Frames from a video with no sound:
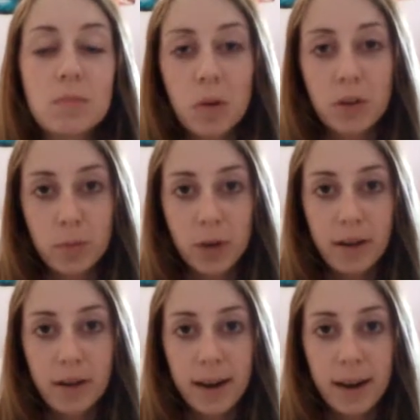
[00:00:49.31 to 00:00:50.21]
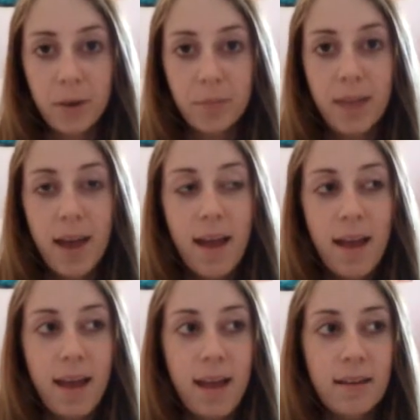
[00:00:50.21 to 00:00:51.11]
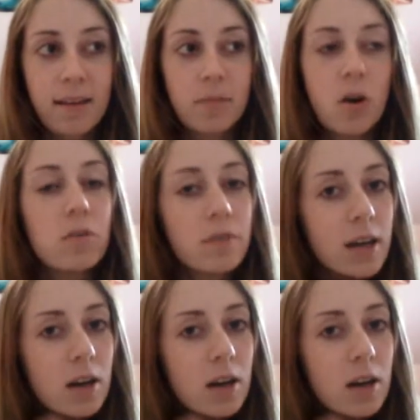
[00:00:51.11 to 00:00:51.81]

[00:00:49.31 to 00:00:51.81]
So, my winter break right now, and hopefully,